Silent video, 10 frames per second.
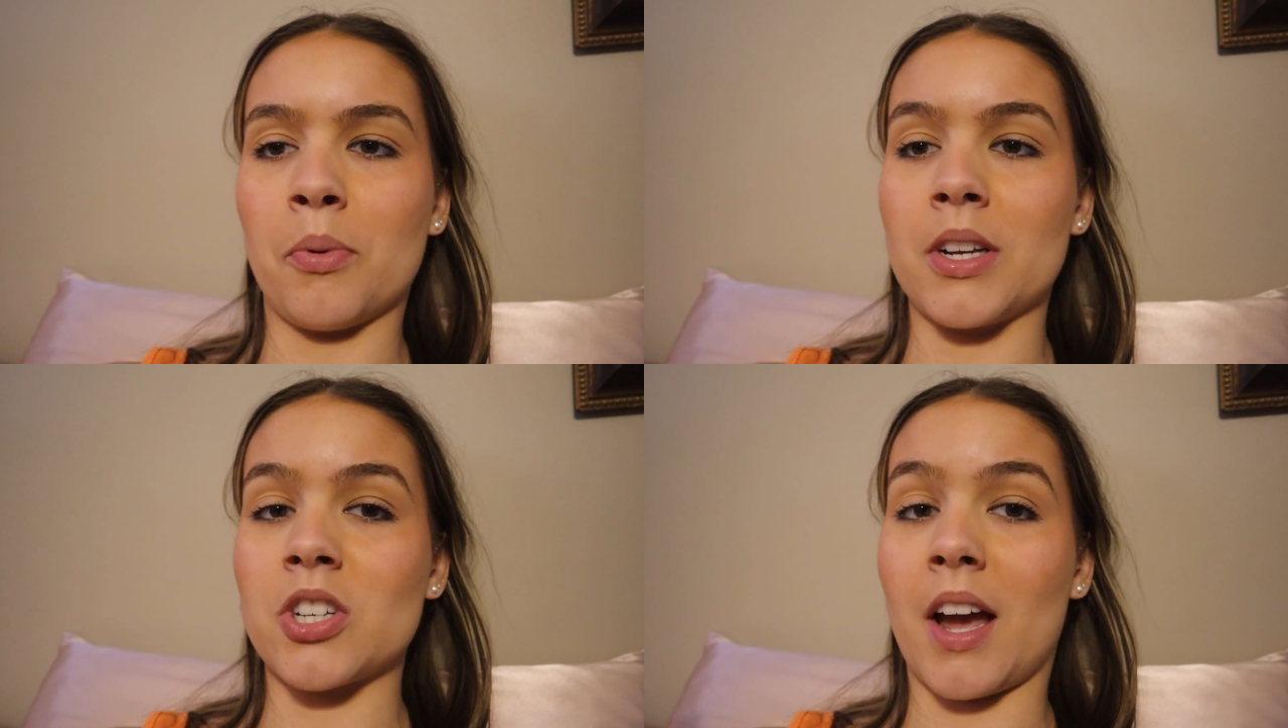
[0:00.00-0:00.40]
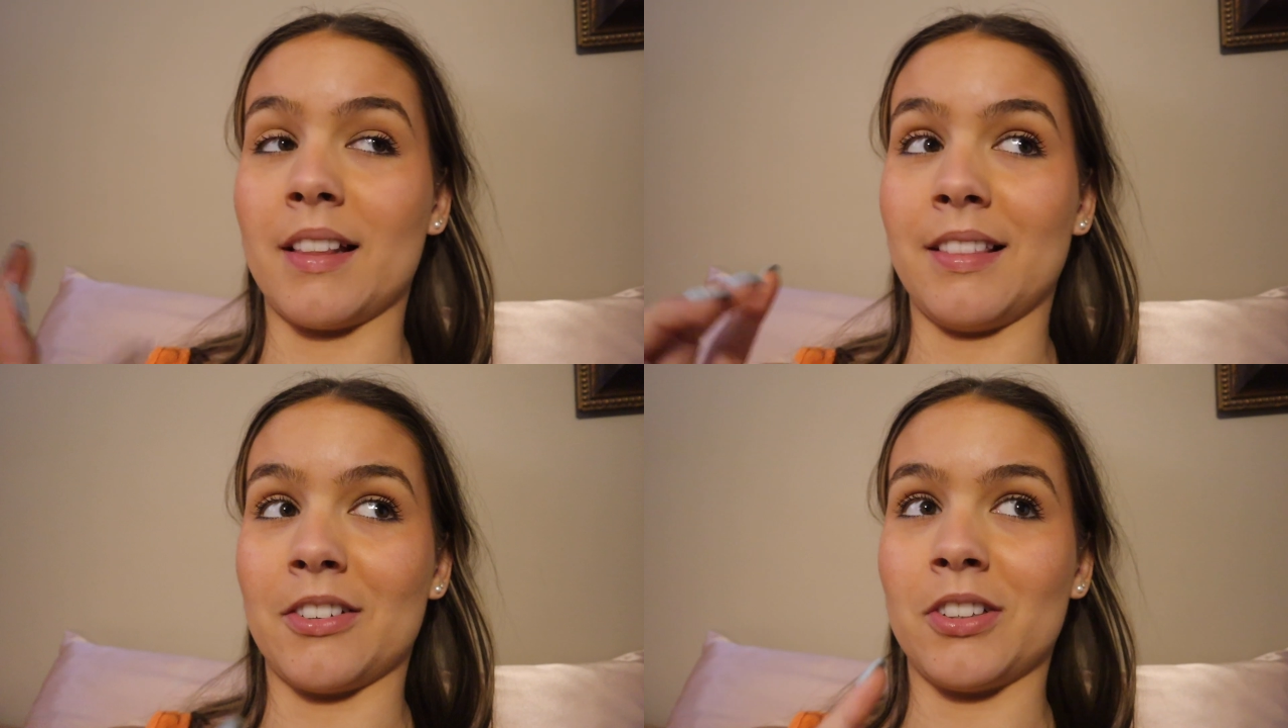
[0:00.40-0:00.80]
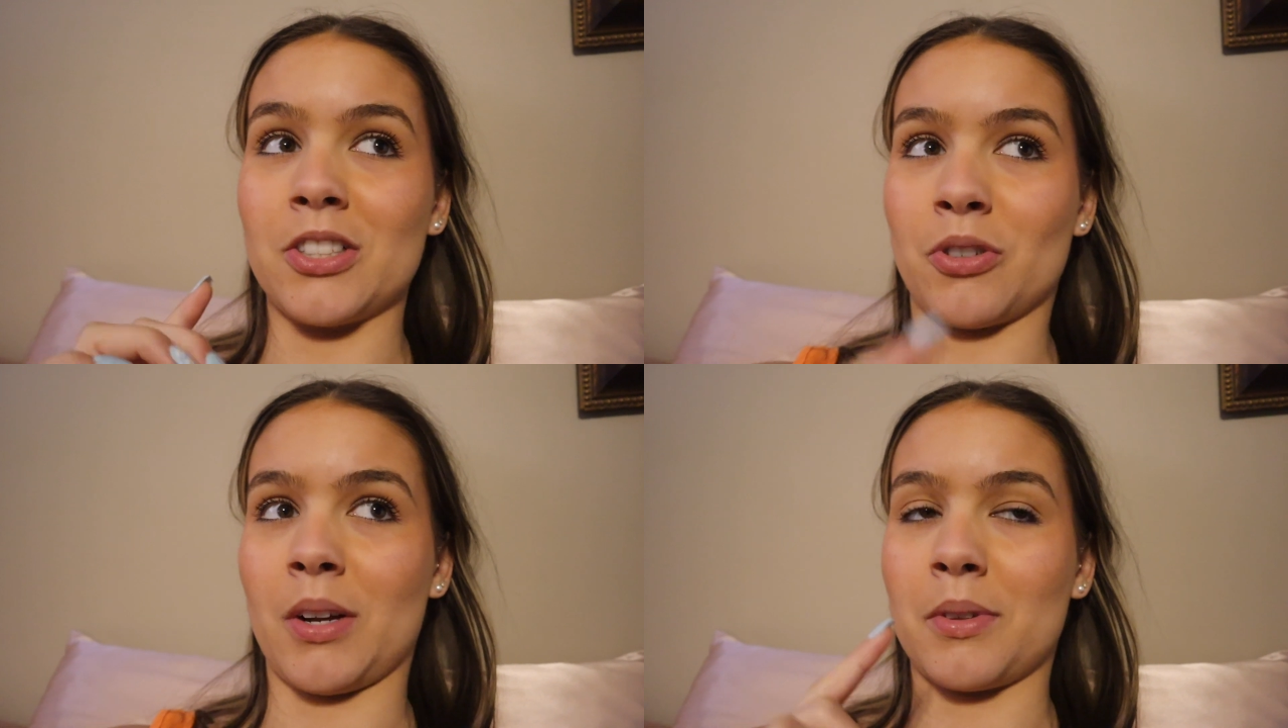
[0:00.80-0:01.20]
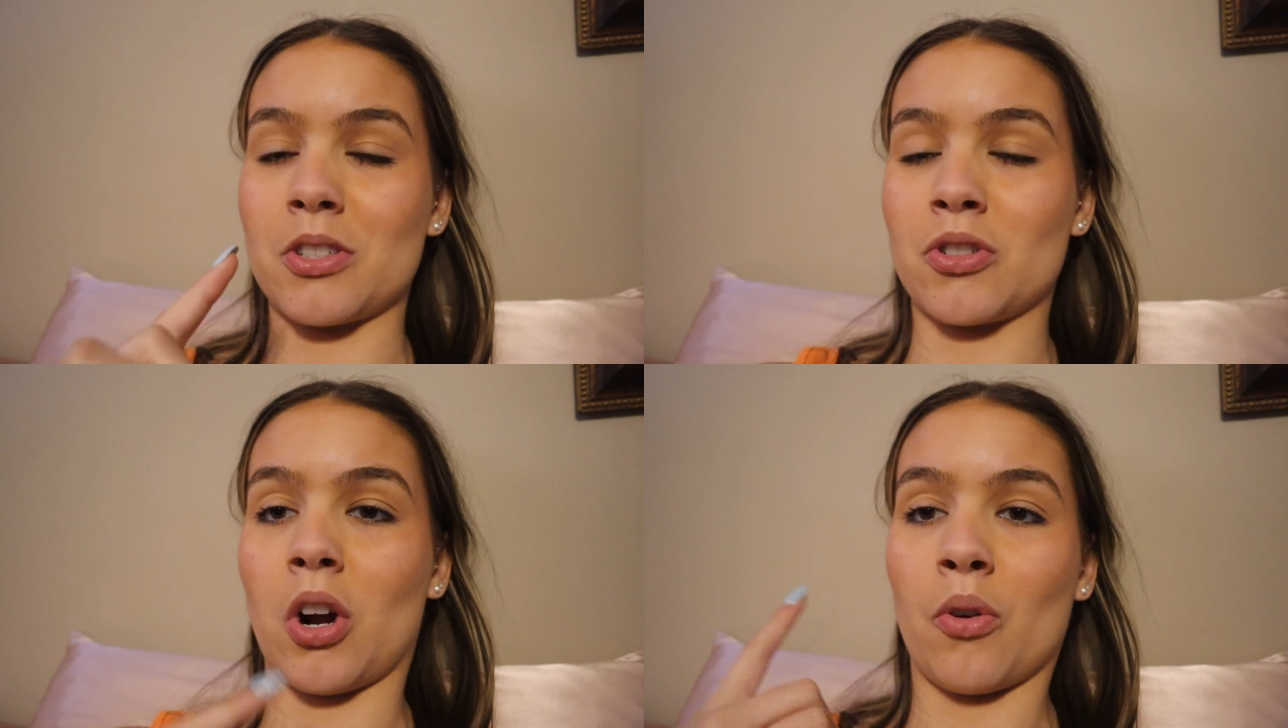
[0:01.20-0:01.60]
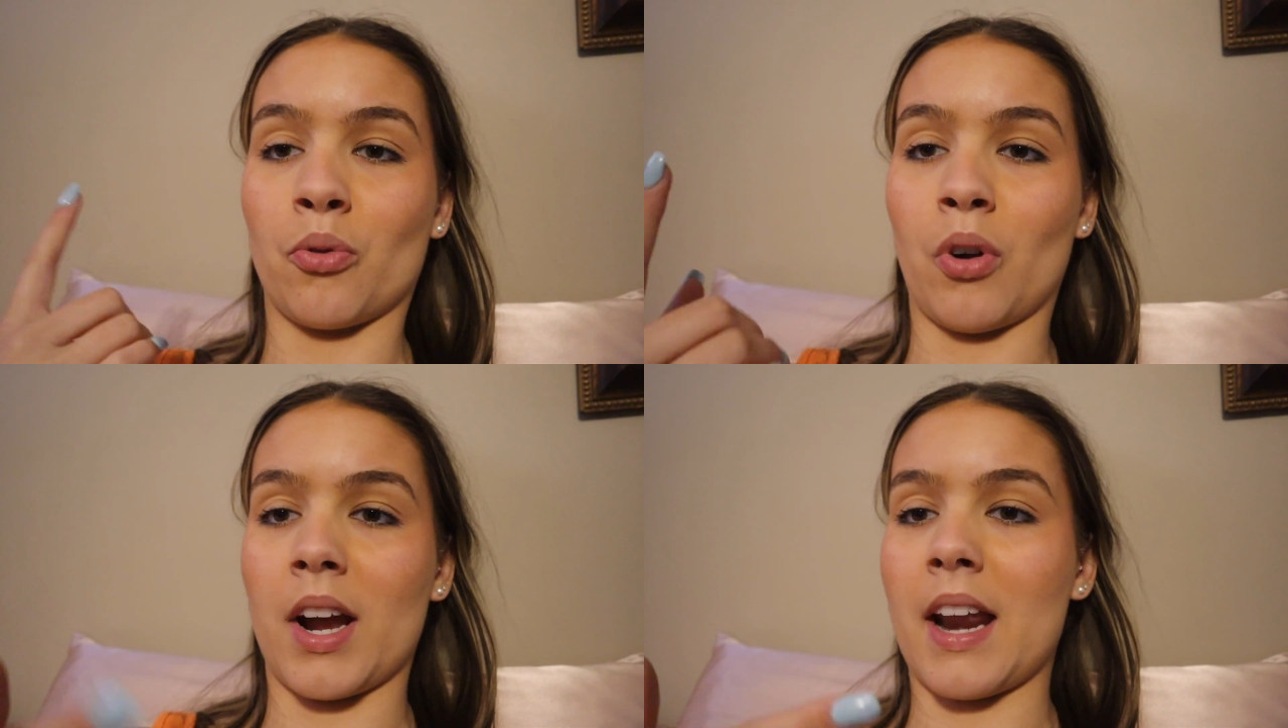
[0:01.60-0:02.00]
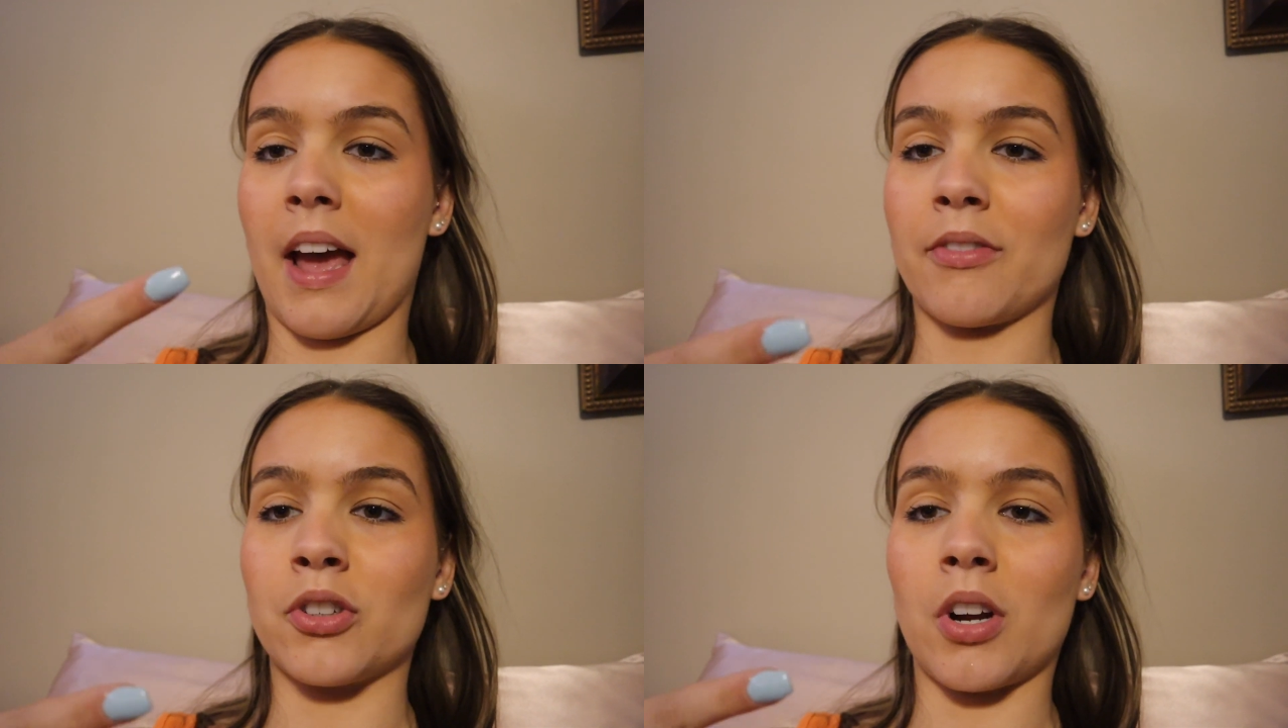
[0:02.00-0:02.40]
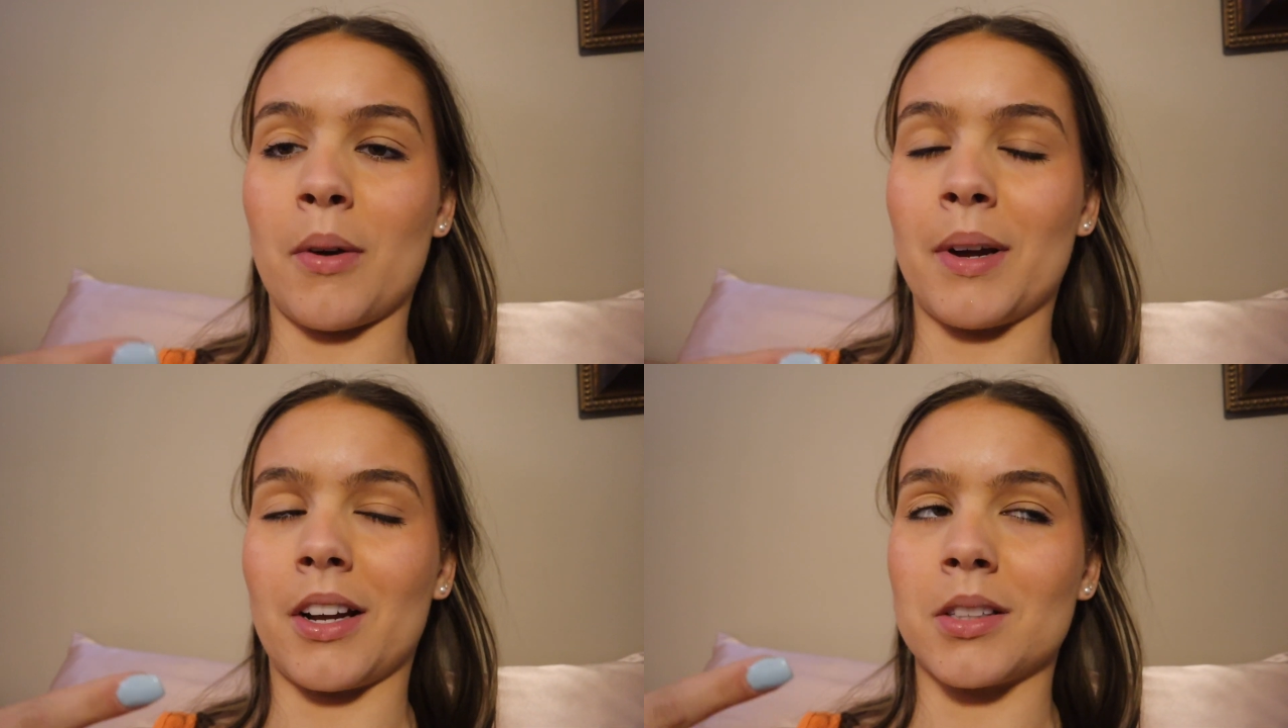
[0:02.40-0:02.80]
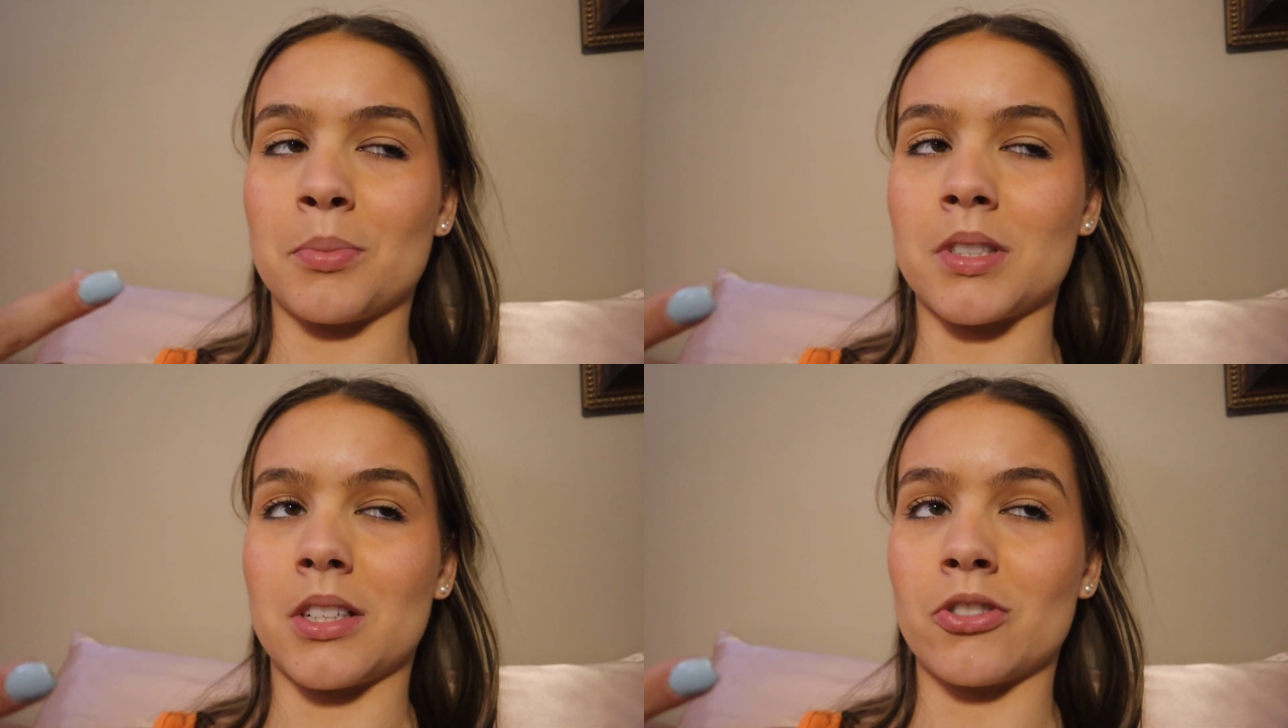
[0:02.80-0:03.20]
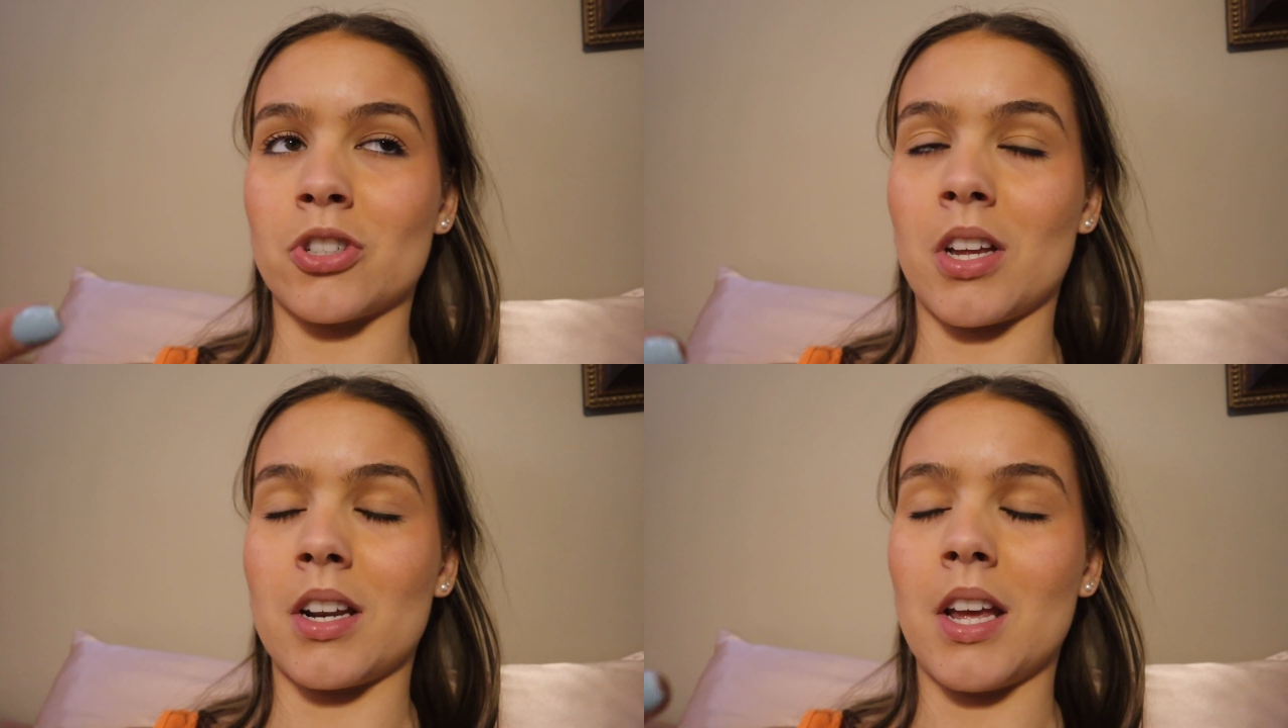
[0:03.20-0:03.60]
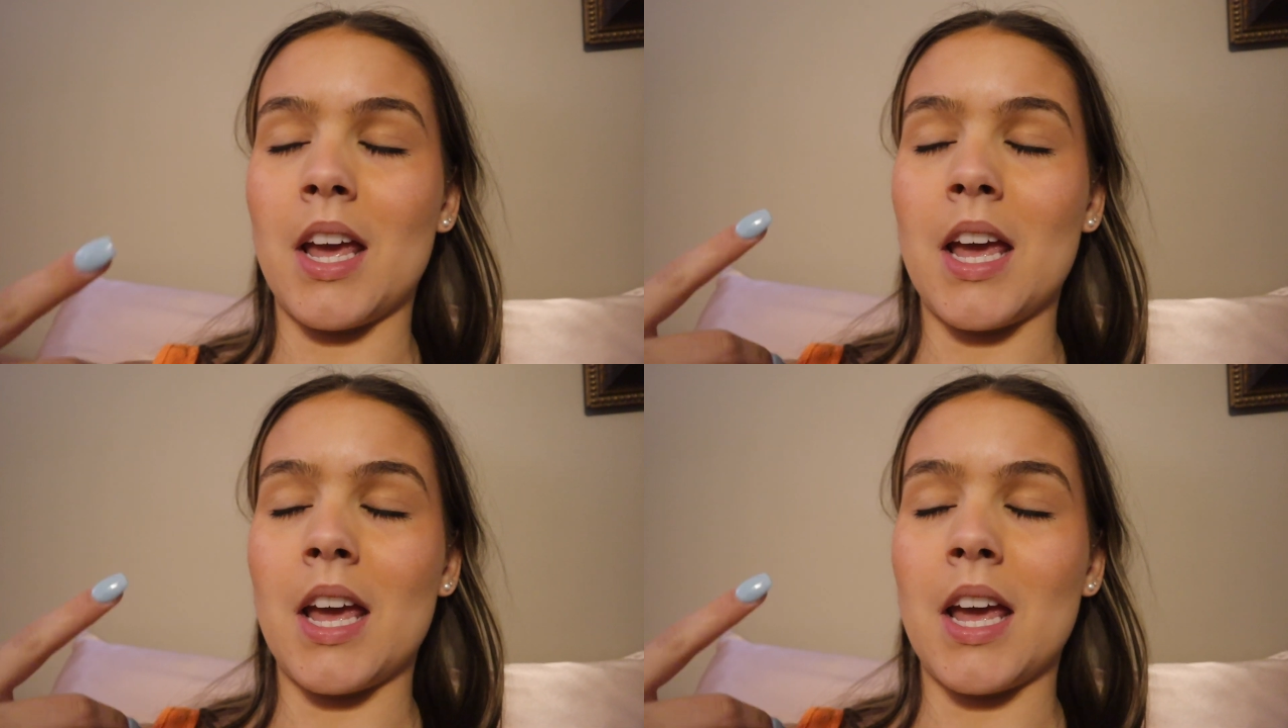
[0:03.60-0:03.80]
which I literally drank with a straw right after I went and got the procedure done